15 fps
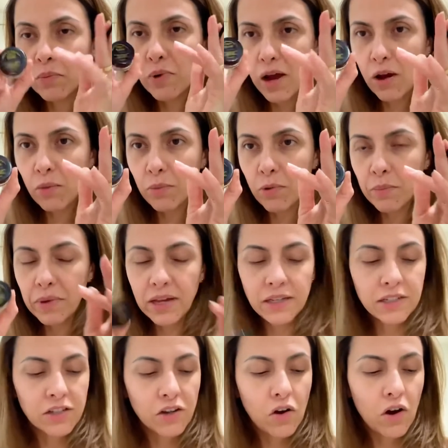Brow Pomade.
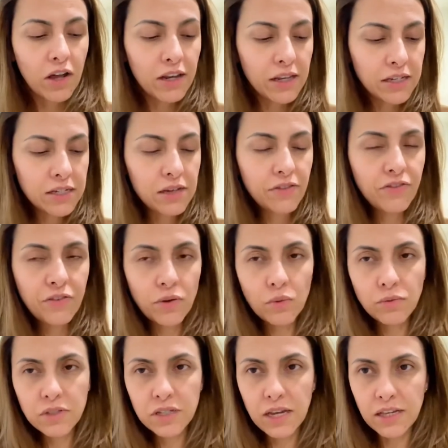I got it a few
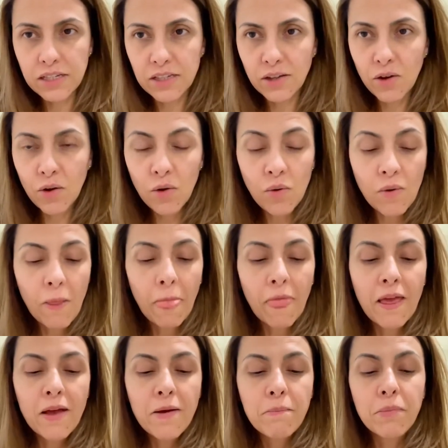days ago,
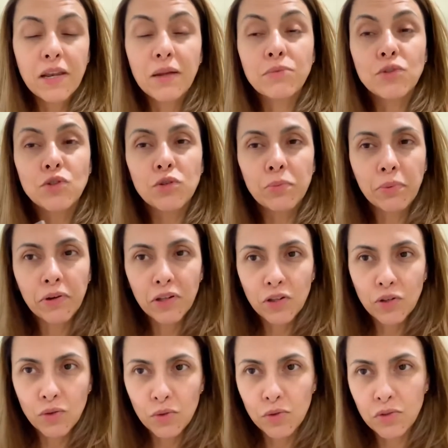but I'm super
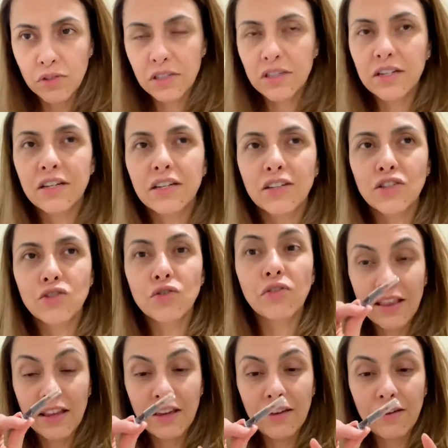used to
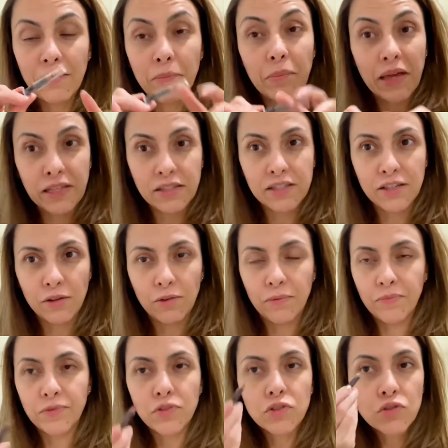the pencil
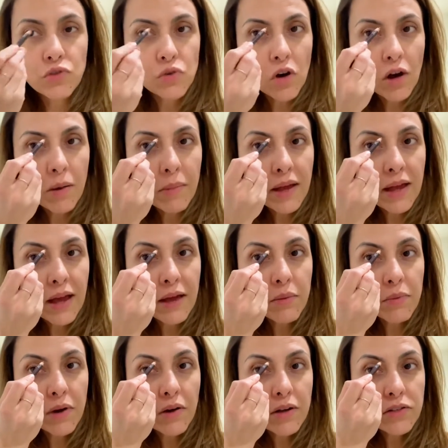to draw my
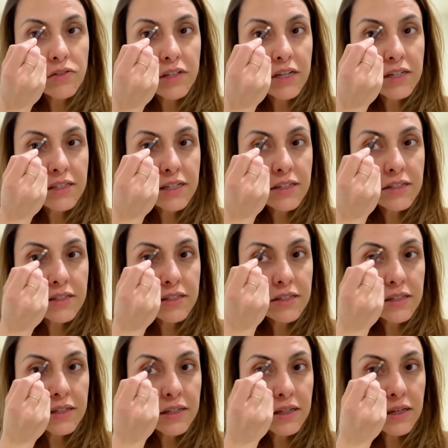eyebrow. As you guys can
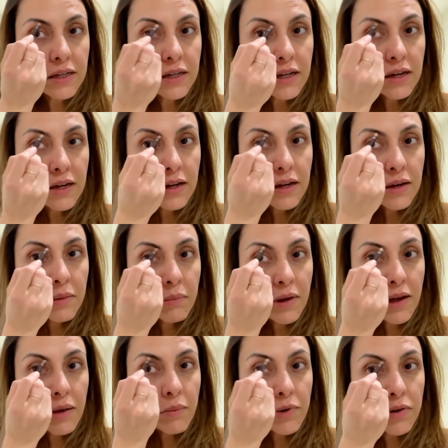see,
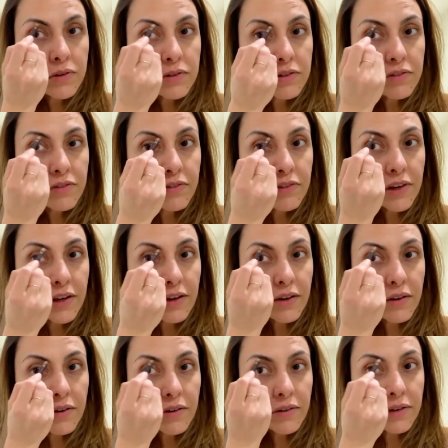my eyebrows are
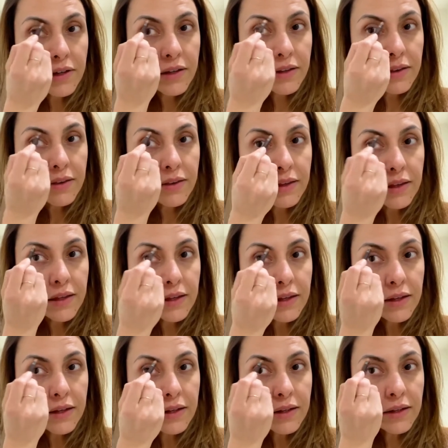very
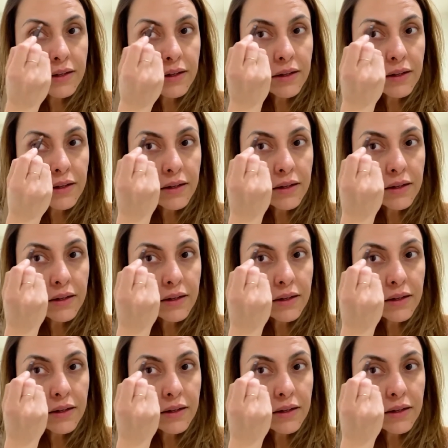thin.